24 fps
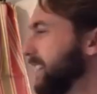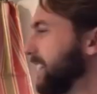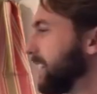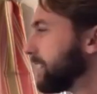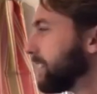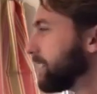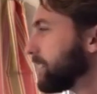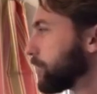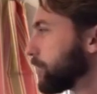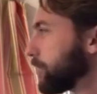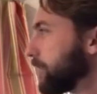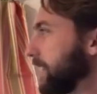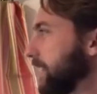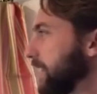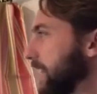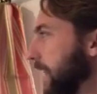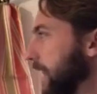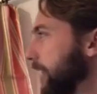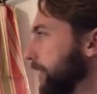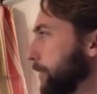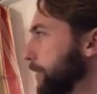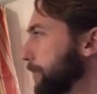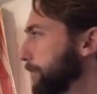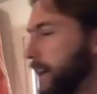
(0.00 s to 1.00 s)
Does green
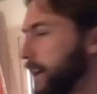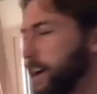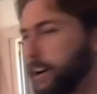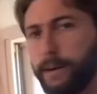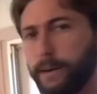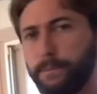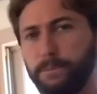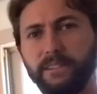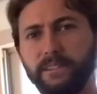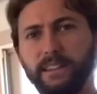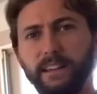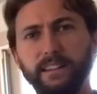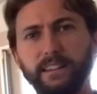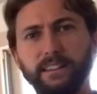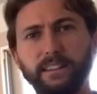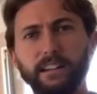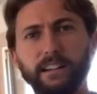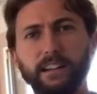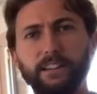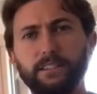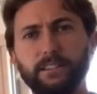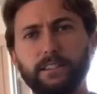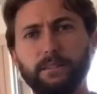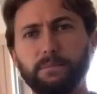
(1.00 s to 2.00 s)
ever pair up with anything
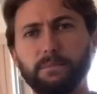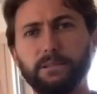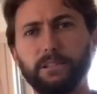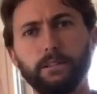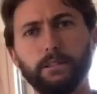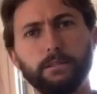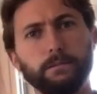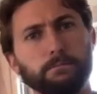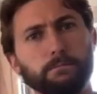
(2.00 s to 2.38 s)
other than blue?